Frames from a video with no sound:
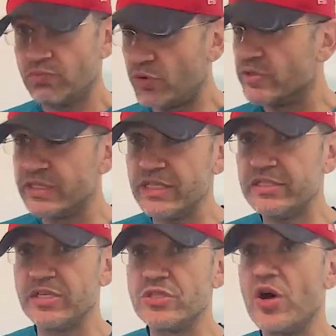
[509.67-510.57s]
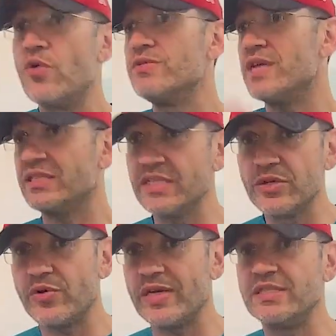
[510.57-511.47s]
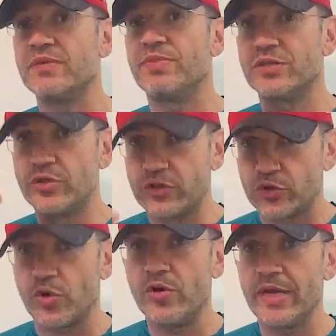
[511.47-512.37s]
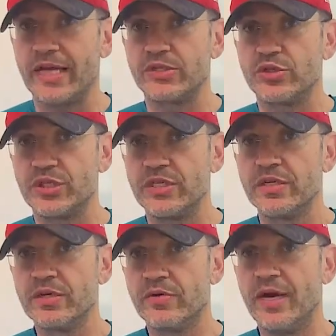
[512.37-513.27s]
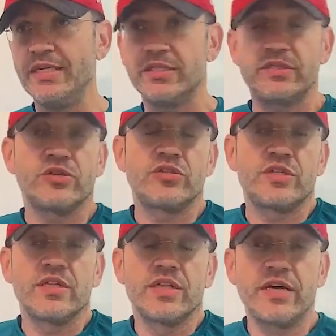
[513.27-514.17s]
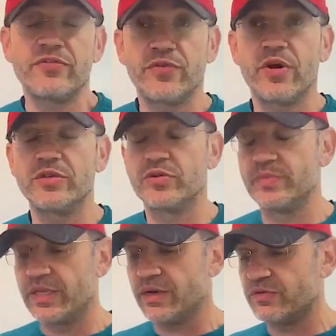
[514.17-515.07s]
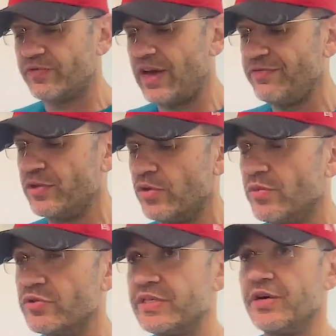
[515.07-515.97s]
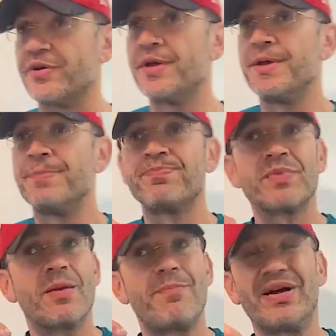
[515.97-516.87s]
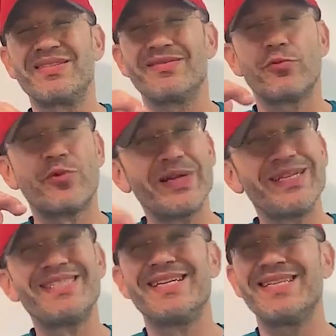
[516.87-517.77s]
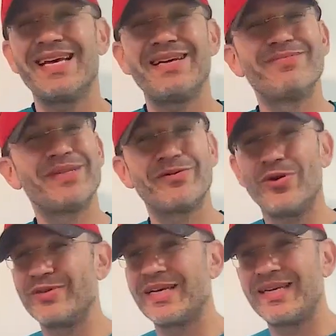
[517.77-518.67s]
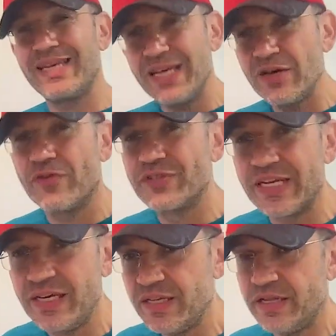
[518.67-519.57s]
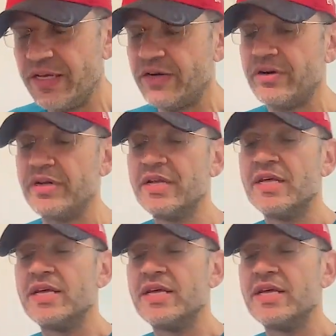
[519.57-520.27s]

Consistent though, nothing crazy, but strong energy, right? There's still like 400 milligrams of caffeine almost here. But really the name, the king of the heel here